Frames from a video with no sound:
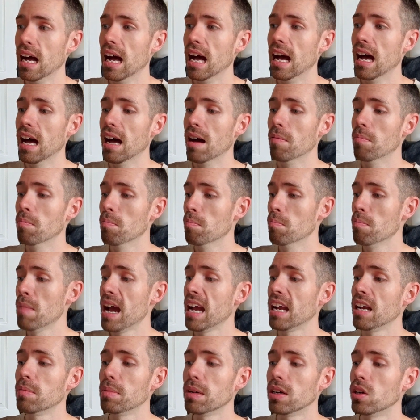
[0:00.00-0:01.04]

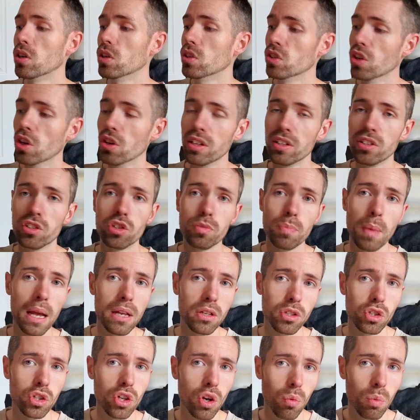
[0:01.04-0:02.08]
mainly because on
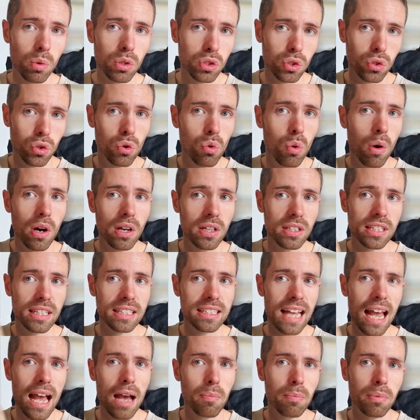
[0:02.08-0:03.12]
inspection I wasn't quite
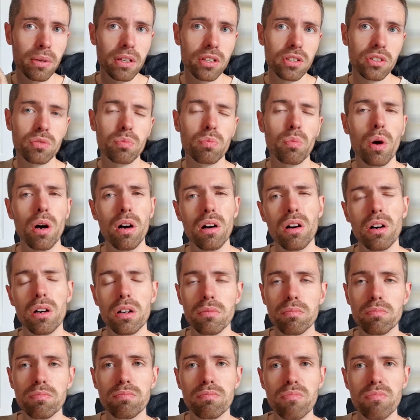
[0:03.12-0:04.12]
as happy as what I